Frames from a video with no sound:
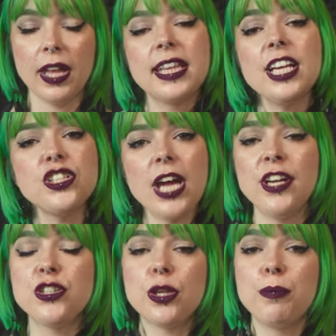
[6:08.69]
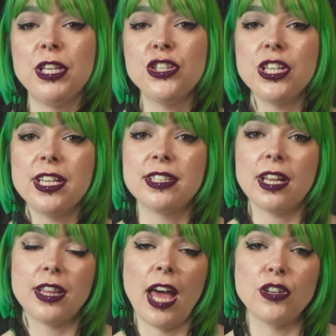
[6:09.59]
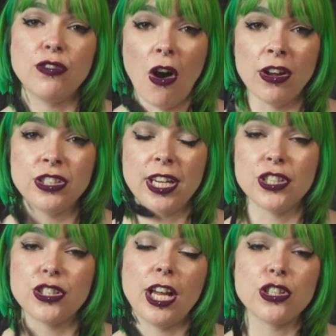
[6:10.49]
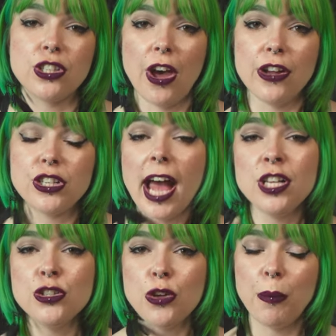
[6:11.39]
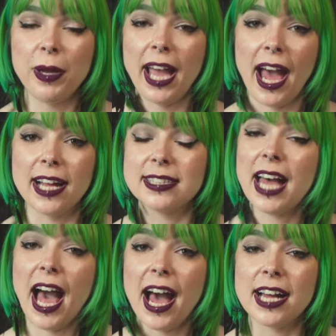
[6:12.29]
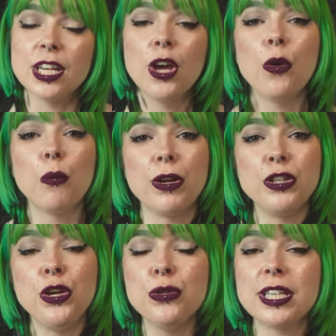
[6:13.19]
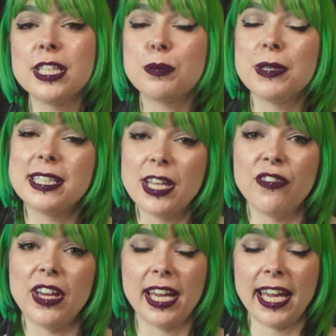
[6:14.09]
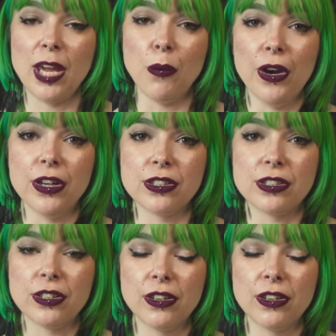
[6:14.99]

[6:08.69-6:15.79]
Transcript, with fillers: This change diminishes the advantage that search and shopping ads had when using specific keywords.